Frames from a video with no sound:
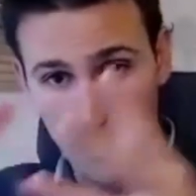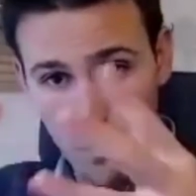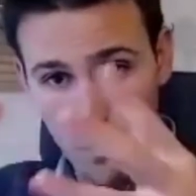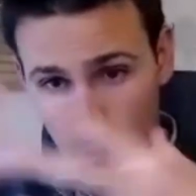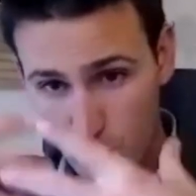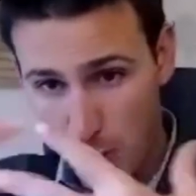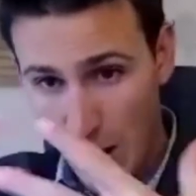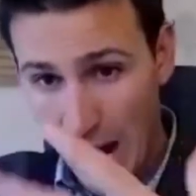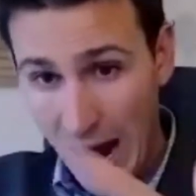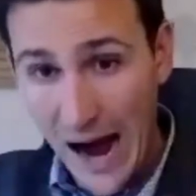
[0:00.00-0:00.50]

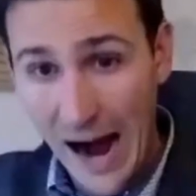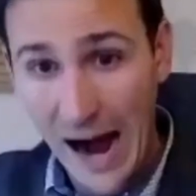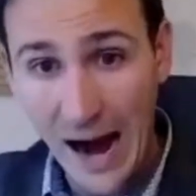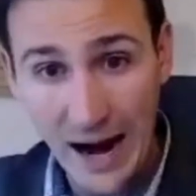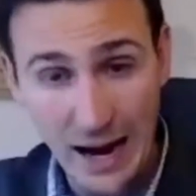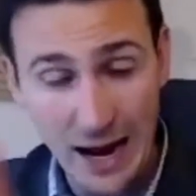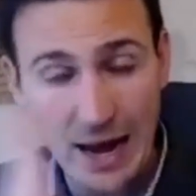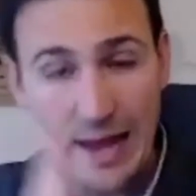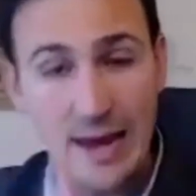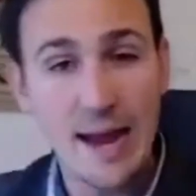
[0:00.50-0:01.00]

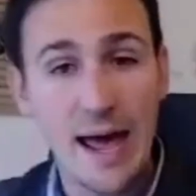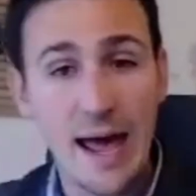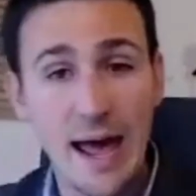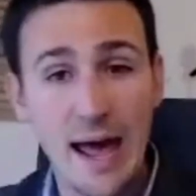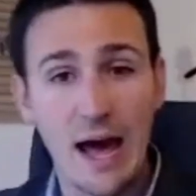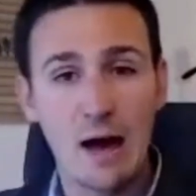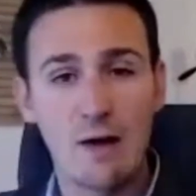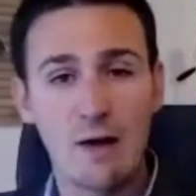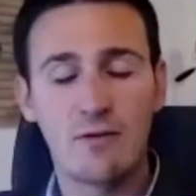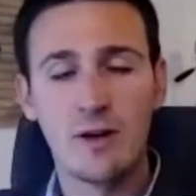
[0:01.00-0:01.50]
pie in
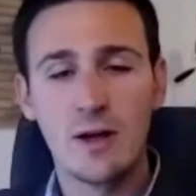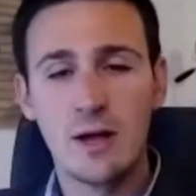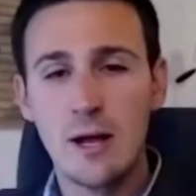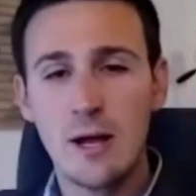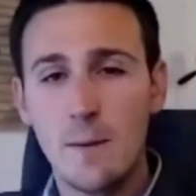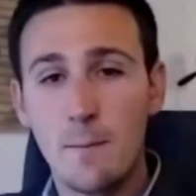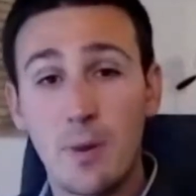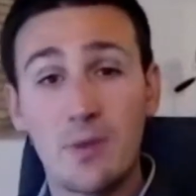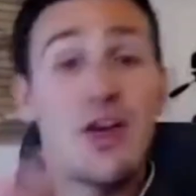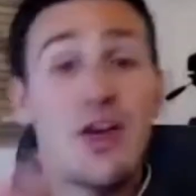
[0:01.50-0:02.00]
half.
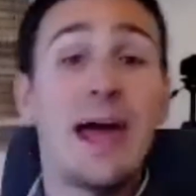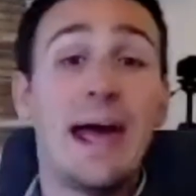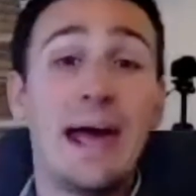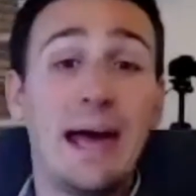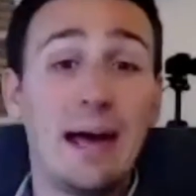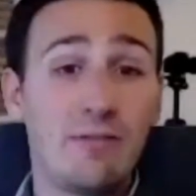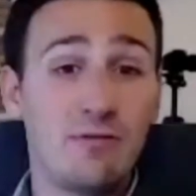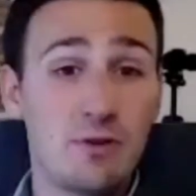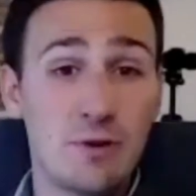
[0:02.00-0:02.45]
But the half